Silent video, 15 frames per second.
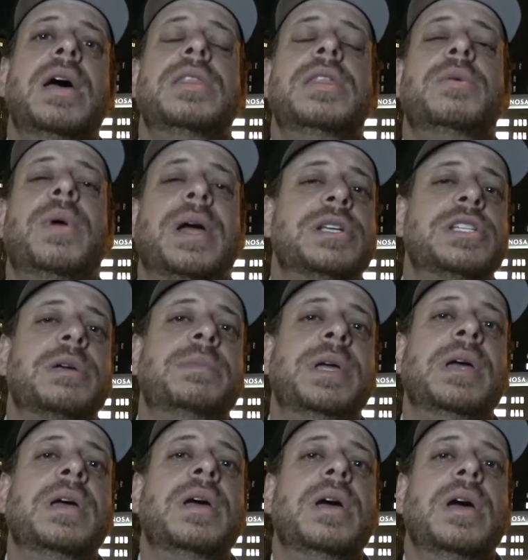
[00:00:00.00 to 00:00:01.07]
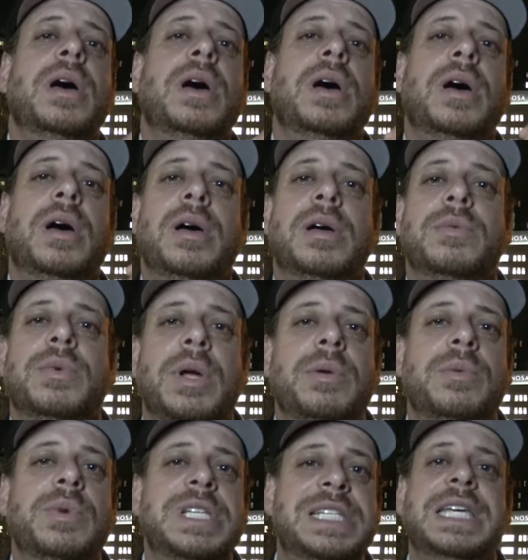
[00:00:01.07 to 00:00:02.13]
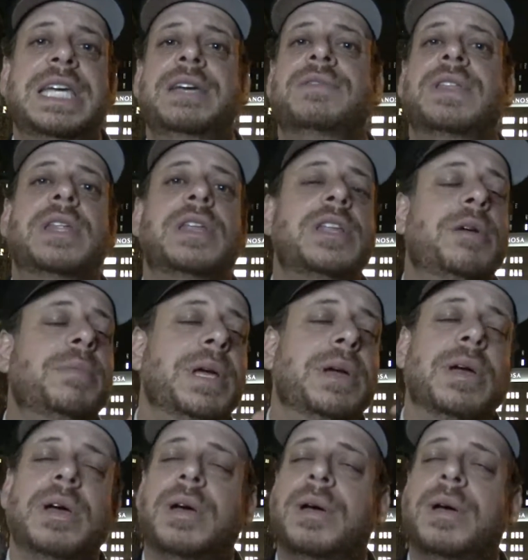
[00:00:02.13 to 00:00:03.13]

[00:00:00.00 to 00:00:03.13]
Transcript: the records are being received and that they're being